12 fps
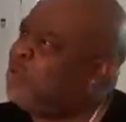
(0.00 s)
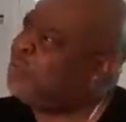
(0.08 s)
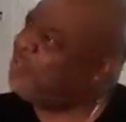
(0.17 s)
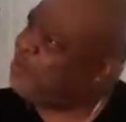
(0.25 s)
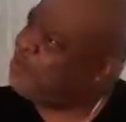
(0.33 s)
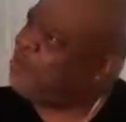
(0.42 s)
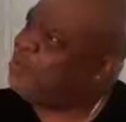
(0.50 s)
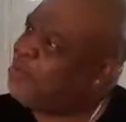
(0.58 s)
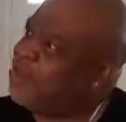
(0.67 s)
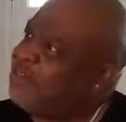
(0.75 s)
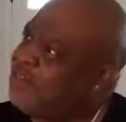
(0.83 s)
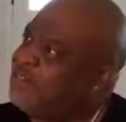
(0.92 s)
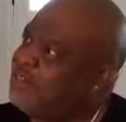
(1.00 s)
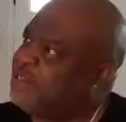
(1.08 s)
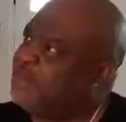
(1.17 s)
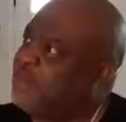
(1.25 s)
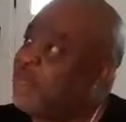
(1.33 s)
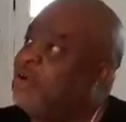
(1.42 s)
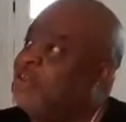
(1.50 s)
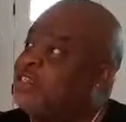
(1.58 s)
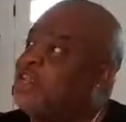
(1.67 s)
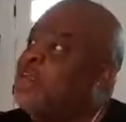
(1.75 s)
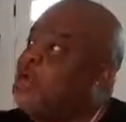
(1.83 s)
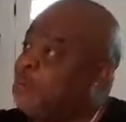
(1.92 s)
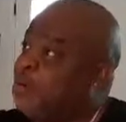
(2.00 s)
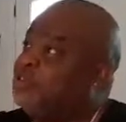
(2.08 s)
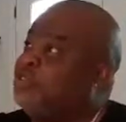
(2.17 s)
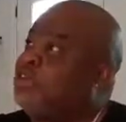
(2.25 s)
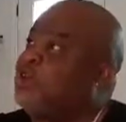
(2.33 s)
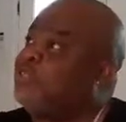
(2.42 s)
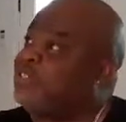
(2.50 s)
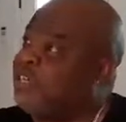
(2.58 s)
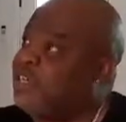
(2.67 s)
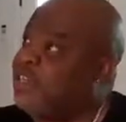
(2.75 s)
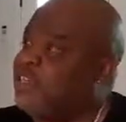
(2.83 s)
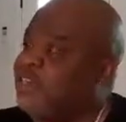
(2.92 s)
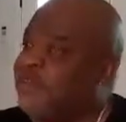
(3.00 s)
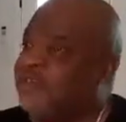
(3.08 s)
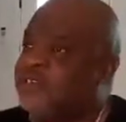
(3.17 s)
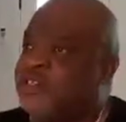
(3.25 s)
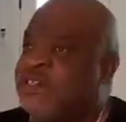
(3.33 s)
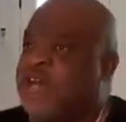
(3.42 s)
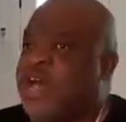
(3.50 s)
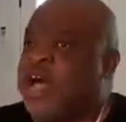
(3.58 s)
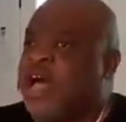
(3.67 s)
where some people may see the similarities, but you start seeing the differences.